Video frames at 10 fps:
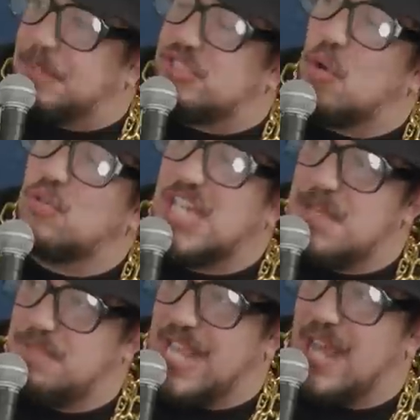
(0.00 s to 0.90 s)
but don't
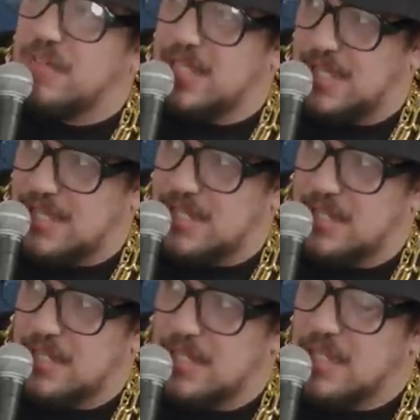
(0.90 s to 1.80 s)
keep downing it.
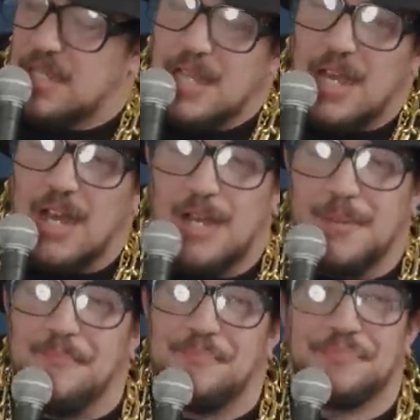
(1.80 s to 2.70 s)

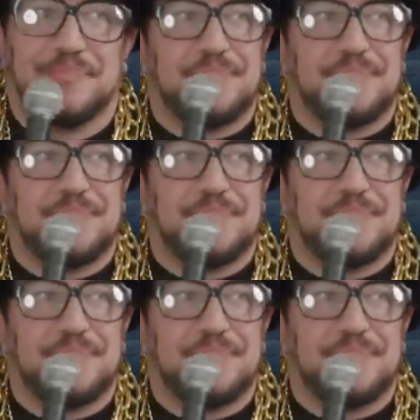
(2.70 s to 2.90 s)
Um,